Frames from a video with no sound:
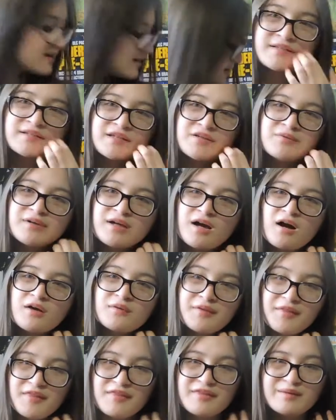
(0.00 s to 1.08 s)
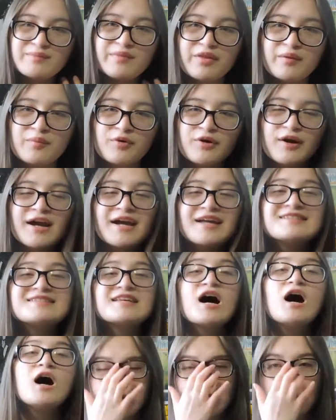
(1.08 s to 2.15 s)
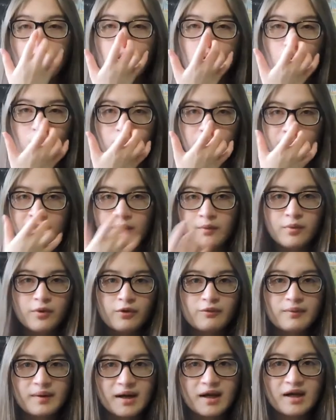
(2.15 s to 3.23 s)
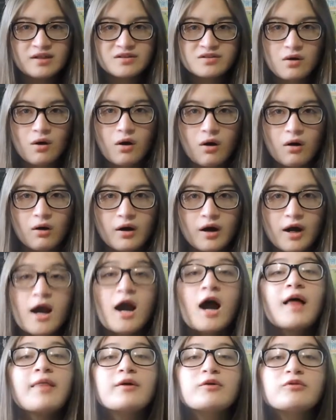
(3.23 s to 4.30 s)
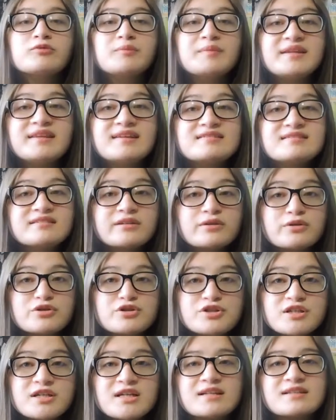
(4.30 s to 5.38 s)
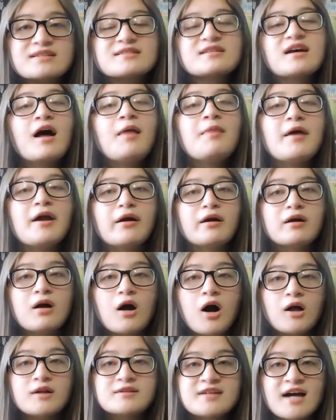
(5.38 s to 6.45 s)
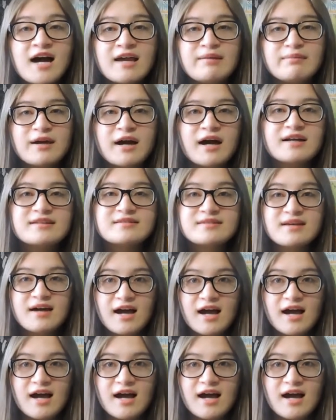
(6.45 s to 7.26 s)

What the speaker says: Continuing on with the theme of the parades, know when the parades are. There will be these little sheets. They are called time guides.